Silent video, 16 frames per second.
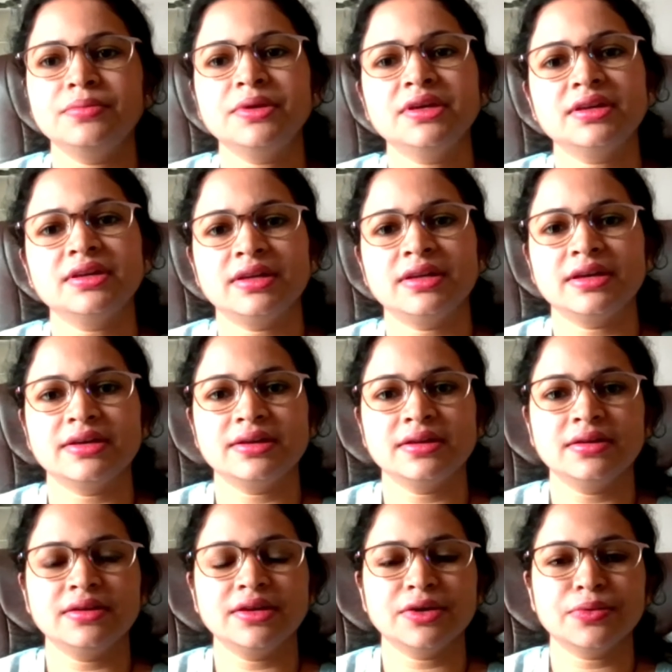be like
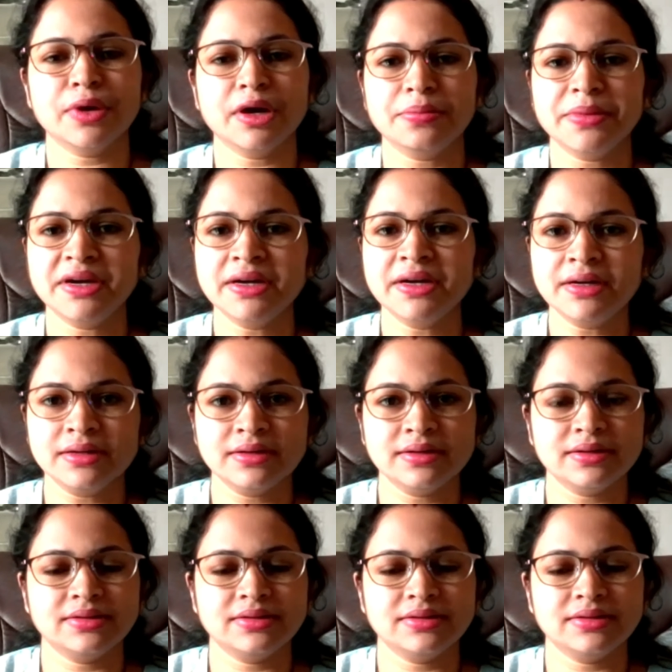requirement.